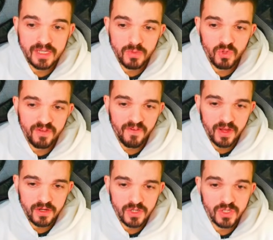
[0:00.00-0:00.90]
these
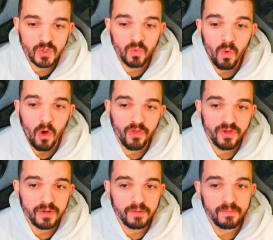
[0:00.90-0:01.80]
modifiers to
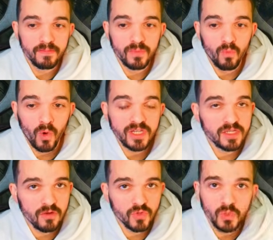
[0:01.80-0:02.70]
other
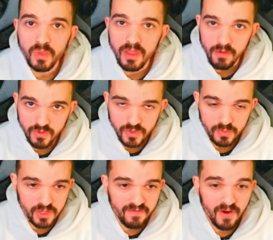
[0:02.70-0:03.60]
waystones without those
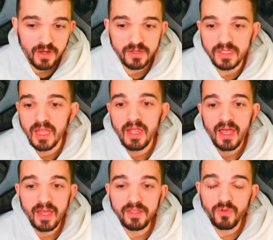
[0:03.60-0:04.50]
modifiers,
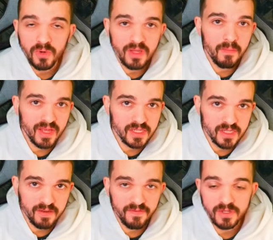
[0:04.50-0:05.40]
and it really makes a
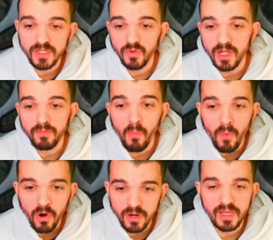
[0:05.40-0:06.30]
difference. You get
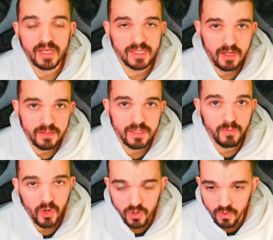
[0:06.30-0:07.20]
more exalted,
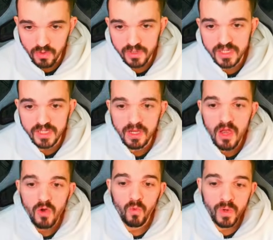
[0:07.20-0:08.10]
more accuracy
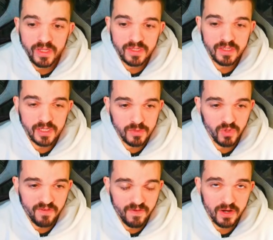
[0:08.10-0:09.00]
with these
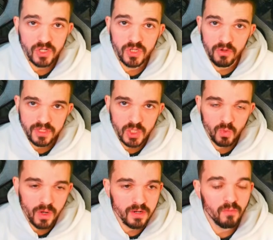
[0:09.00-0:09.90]
modifiers. So on
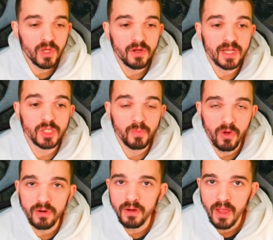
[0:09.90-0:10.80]
this one, we're gonna
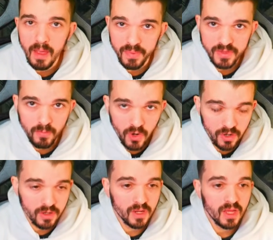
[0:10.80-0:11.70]
explore a bit
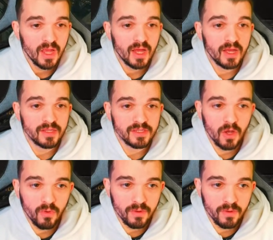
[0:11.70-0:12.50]
more and